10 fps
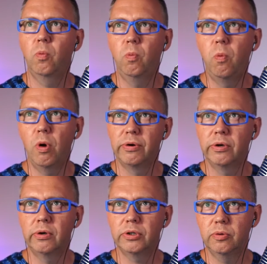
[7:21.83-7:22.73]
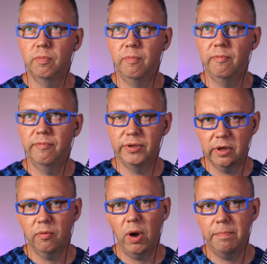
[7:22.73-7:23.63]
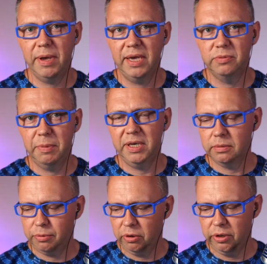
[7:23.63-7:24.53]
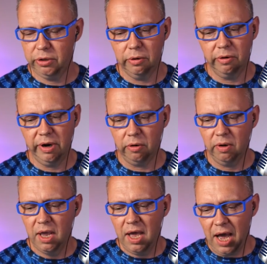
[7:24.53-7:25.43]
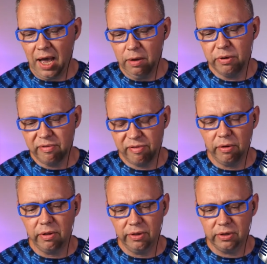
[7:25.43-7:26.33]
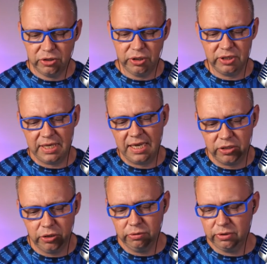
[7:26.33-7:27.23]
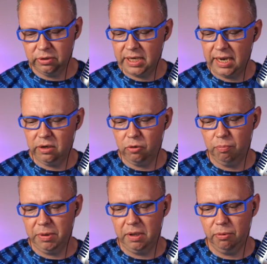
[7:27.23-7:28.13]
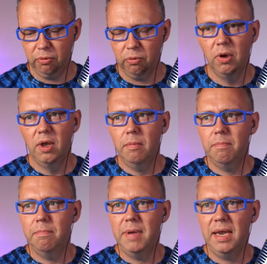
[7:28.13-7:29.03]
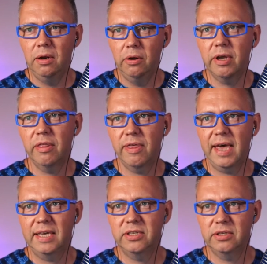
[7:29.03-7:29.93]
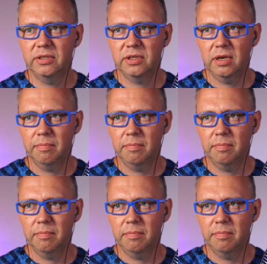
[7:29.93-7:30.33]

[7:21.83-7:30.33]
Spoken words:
whether or not to visit a web page based upon the URL. I would have thought that just SEOs and technical people may look at that and